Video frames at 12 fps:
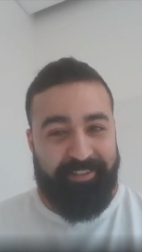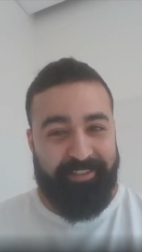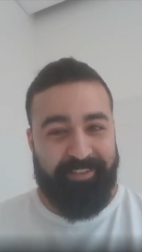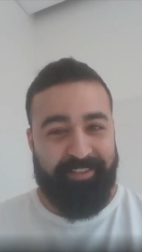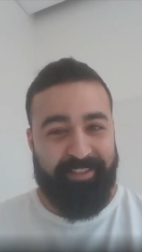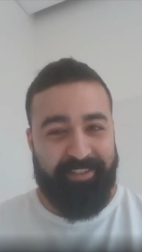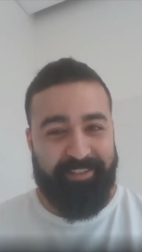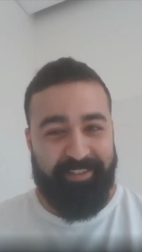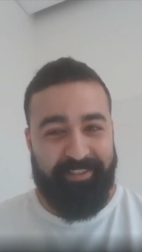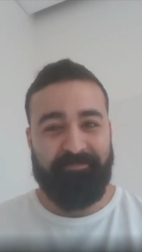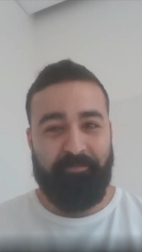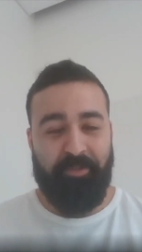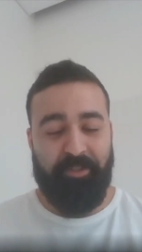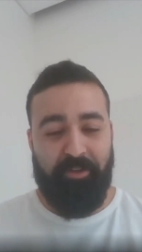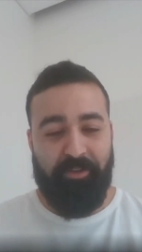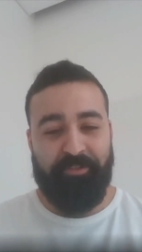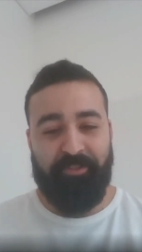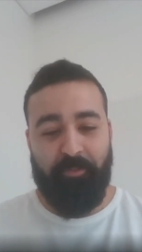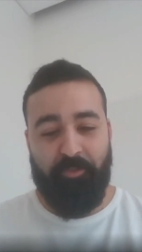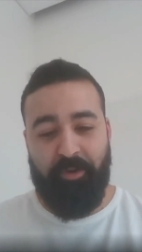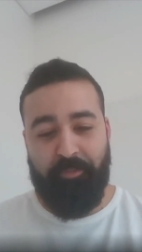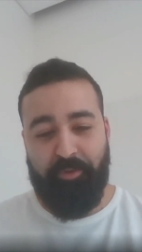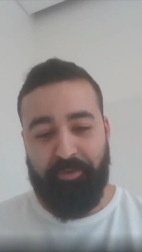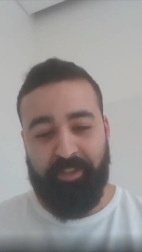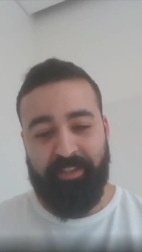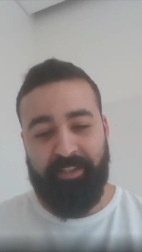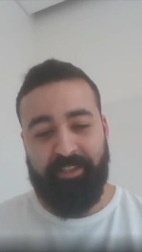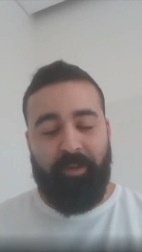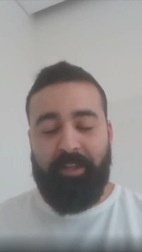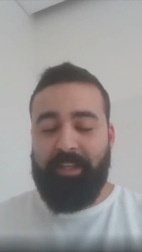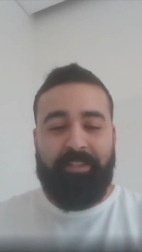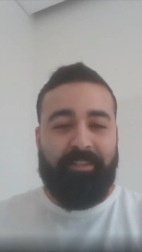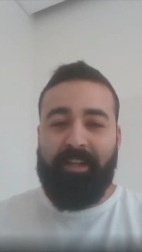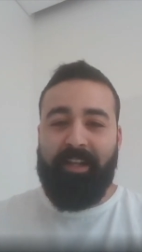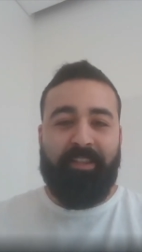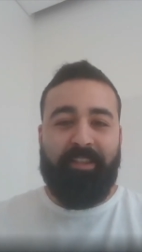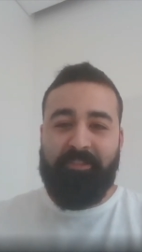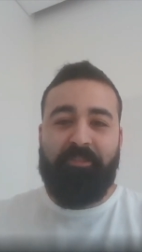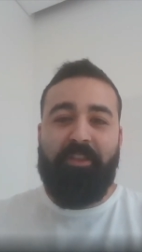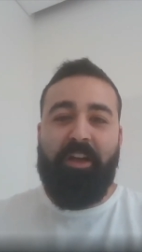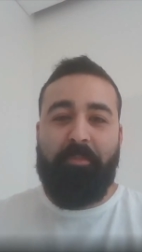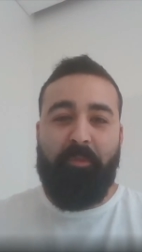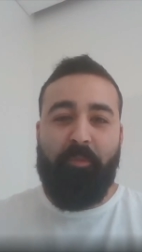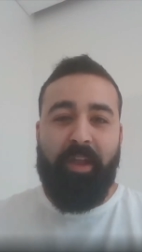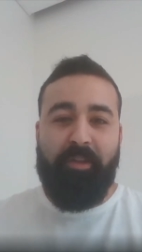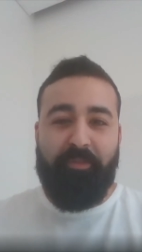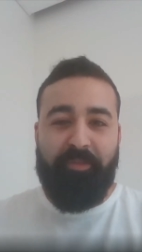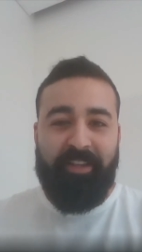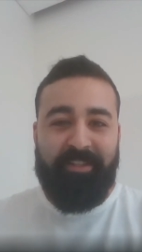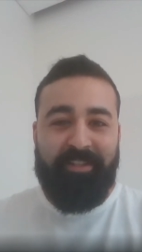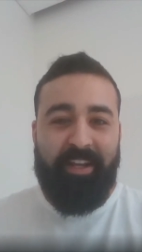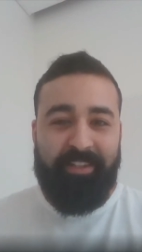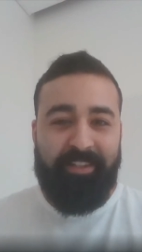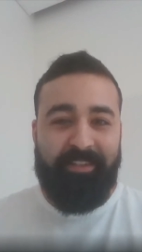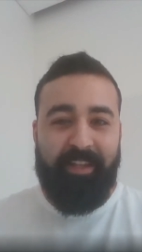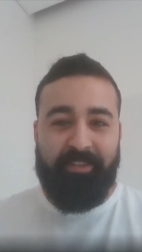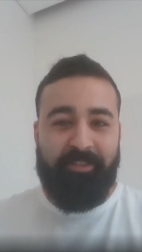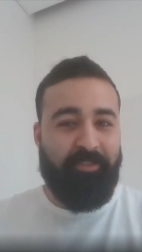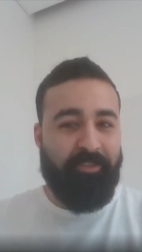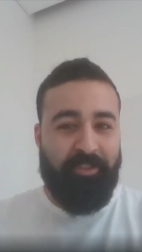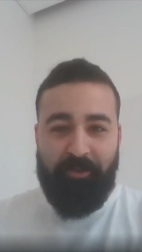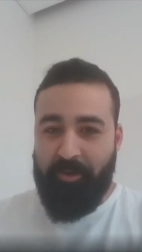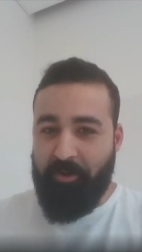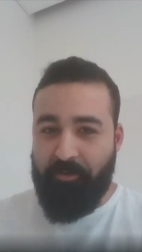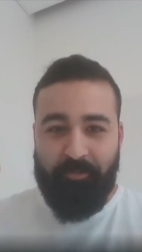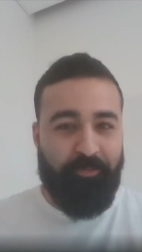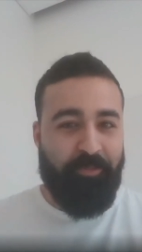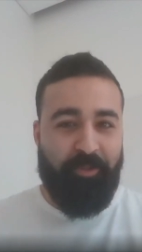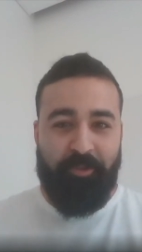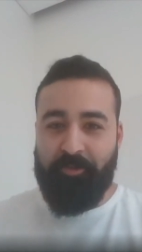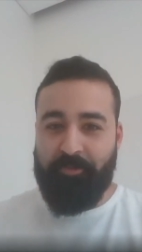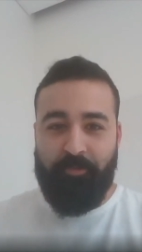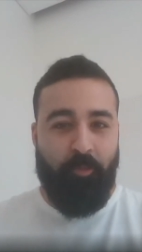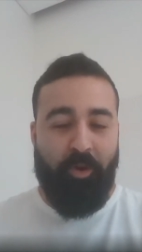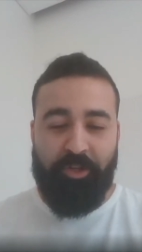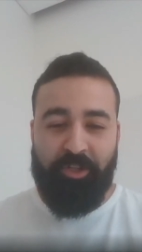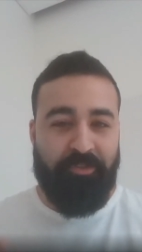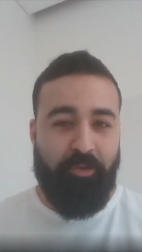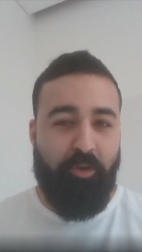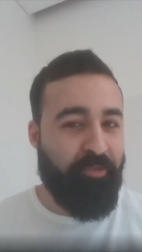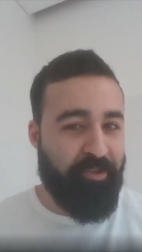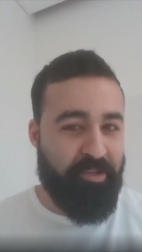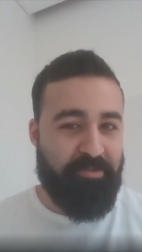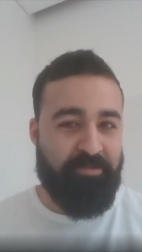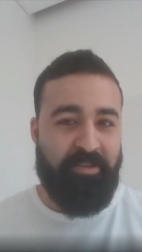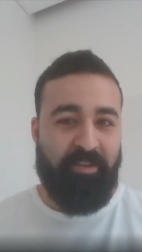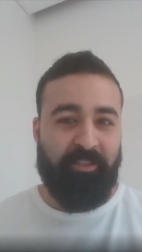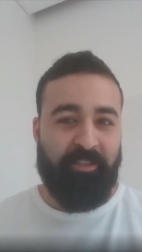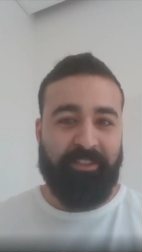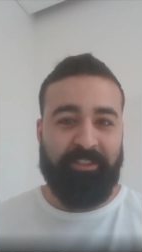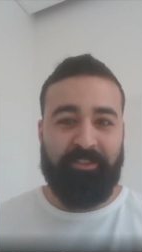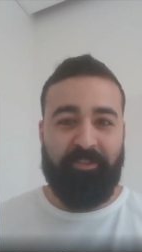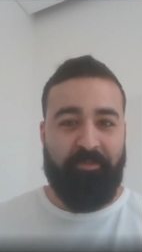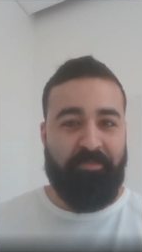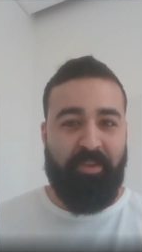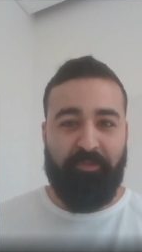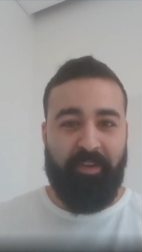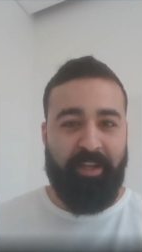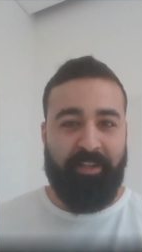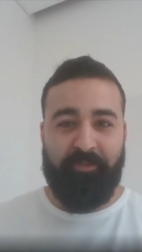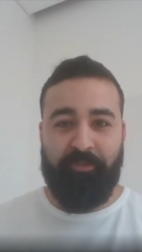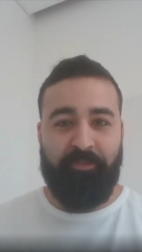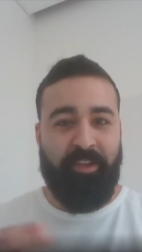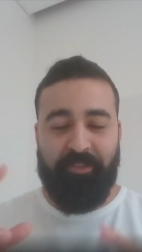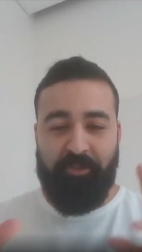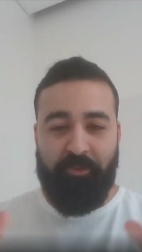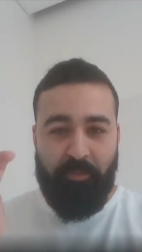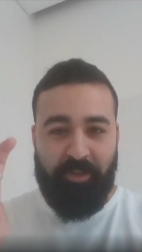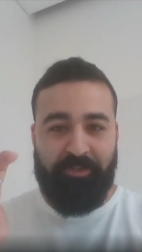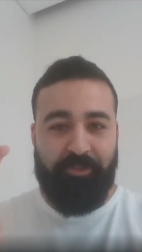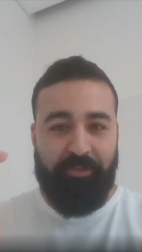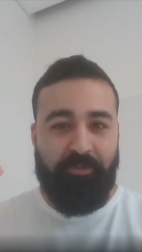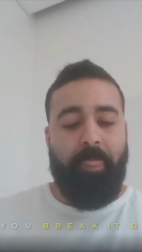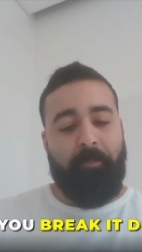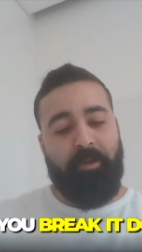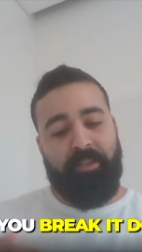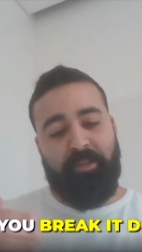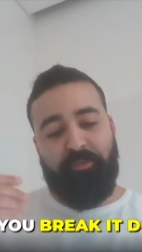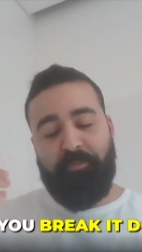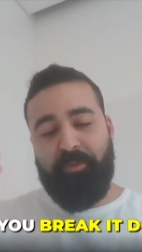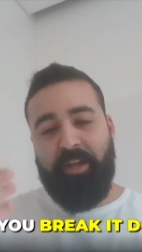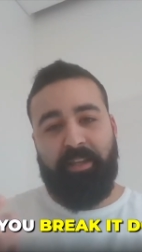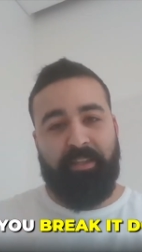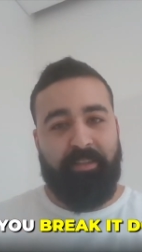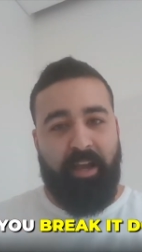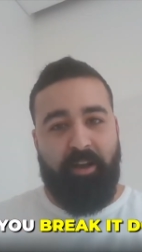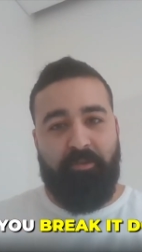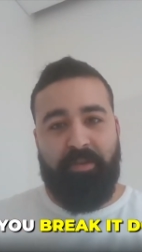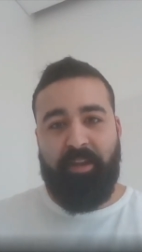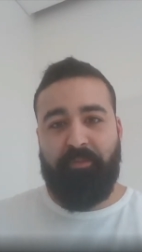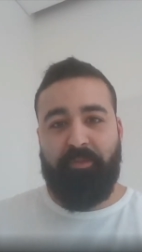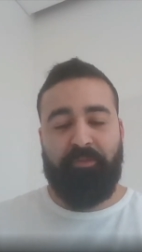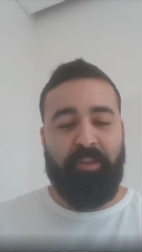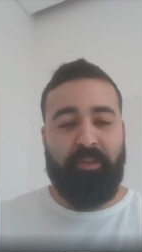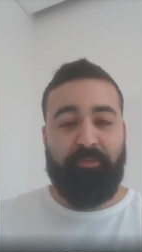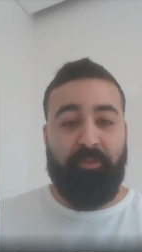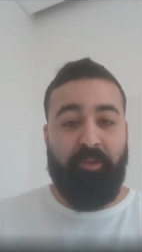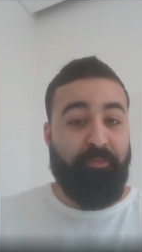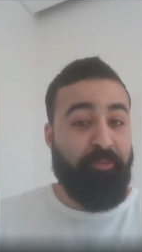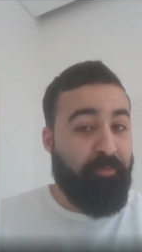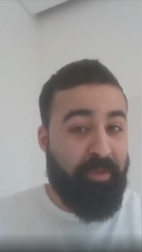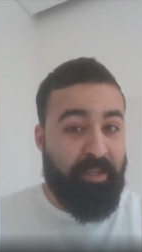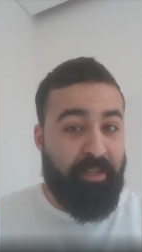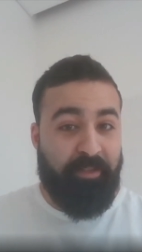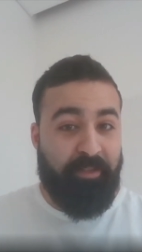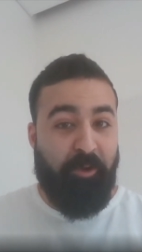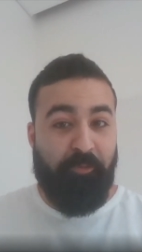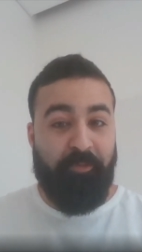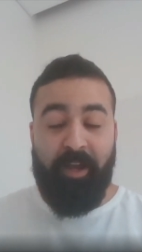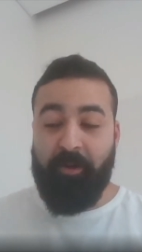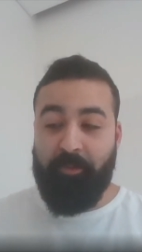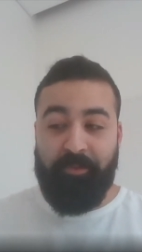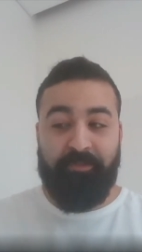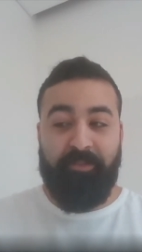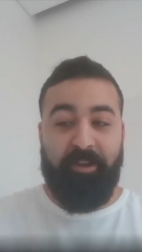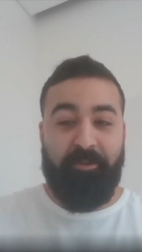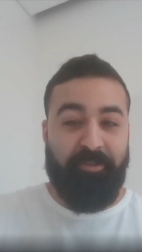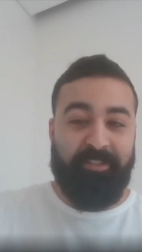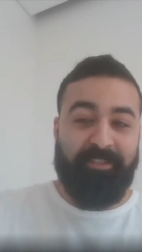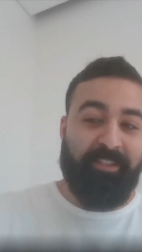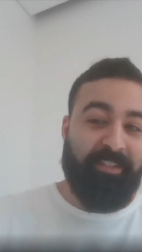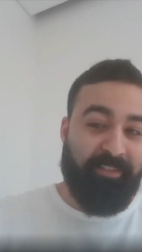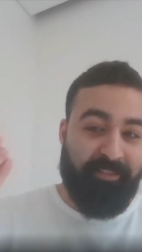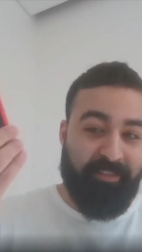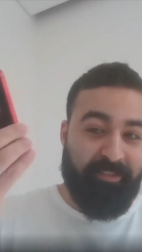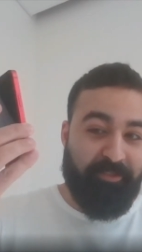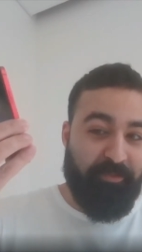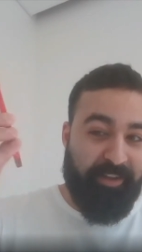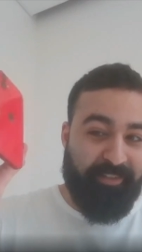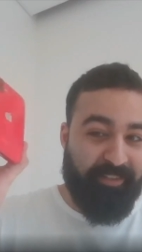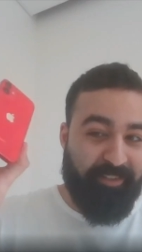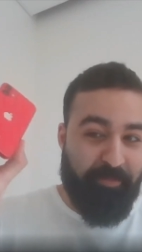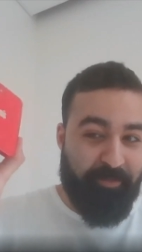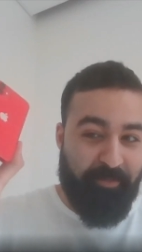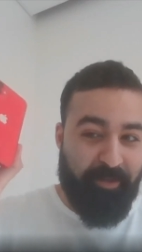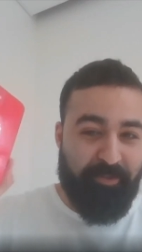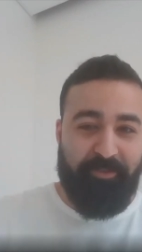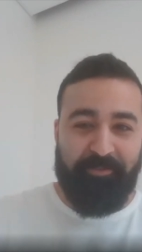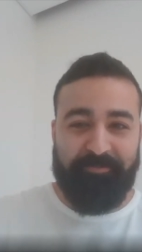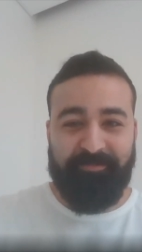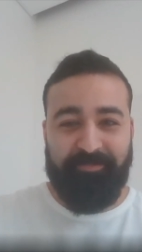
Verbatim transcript: in that sense. But also, more importantly, it's like a tsunami wave of anxiety that, you know, you, washes over you in terms of like things you must do. But if you break it down, everything from, for me, it helped. I was very easily distracted by my phone